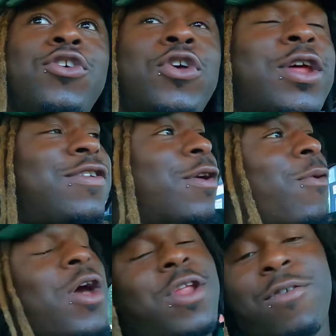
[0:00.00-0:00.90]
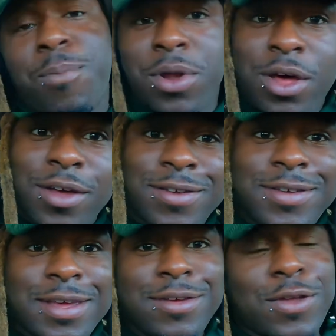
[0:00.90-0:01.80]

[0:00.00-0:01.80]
so that's a round of applause.